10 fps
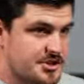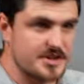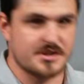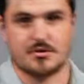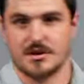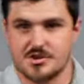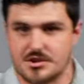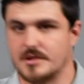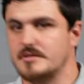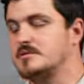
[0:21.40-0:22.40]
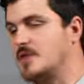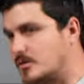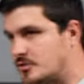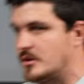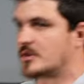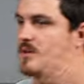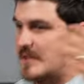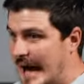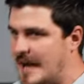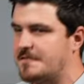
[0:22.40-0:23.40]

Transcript: Christian doctrinal life